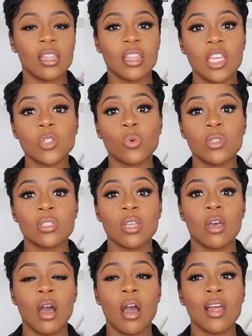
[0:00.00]
And these ones
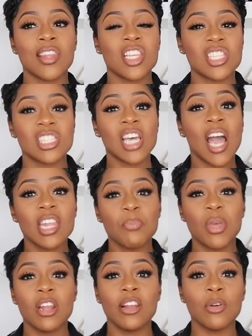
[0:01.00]
are just a tiny
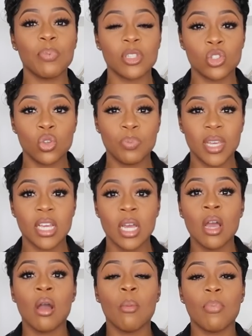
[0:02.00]
bit, a little bit too big,
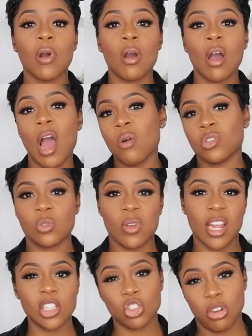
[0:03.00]
but I would just
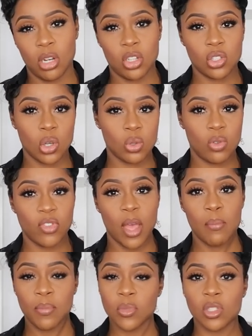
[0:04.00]
wear like trainer socks with them.